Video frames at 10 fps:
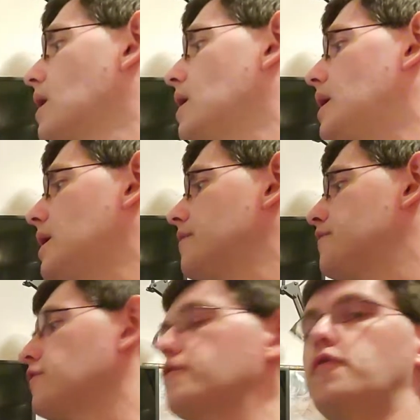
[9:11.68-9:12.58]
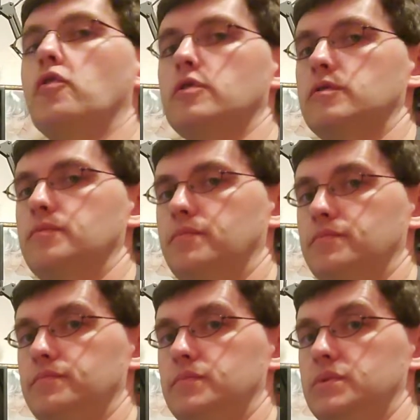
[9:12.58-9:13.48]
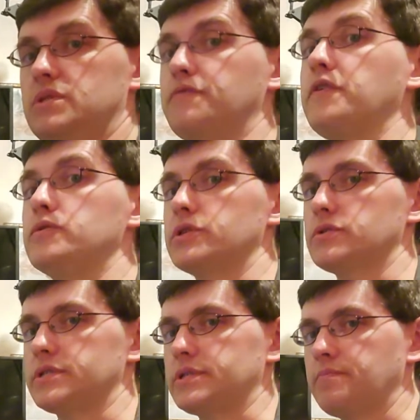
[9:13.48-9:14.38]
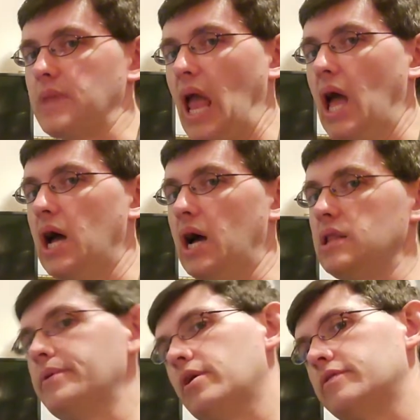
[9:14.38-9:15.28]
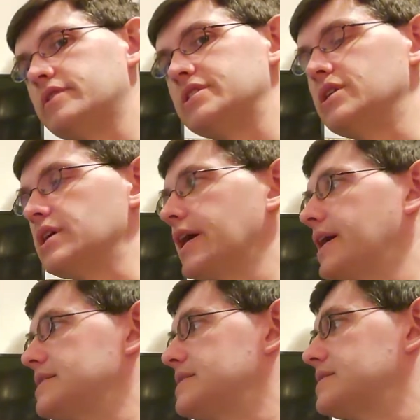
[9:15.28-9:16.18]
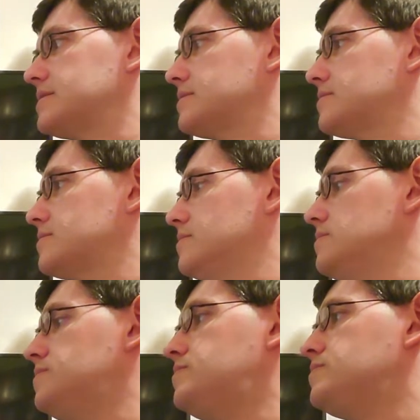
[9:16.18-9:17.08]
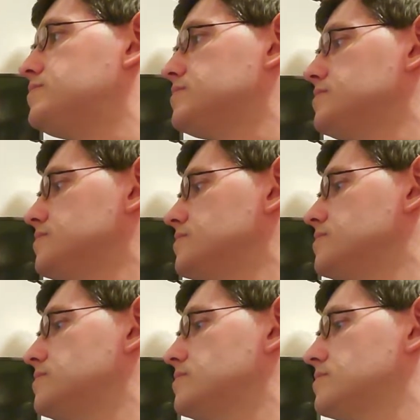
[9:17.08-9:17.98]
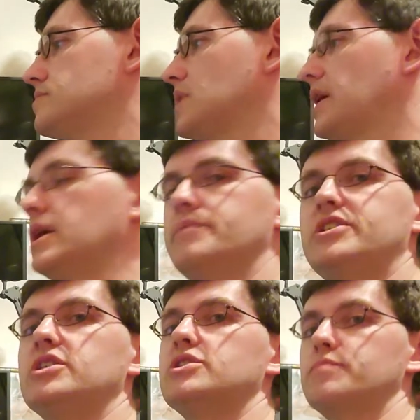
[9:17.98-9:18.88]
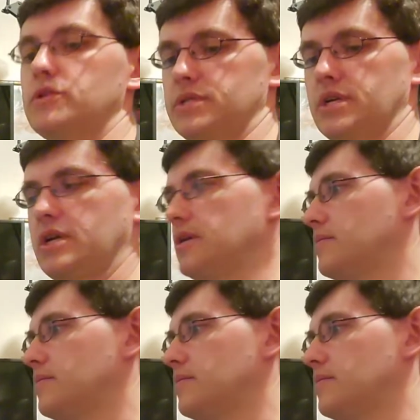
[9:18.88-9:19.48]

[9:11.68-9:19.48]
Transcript: For 4 diffusers. Let me go over to DILLIGAS. And let me change the music.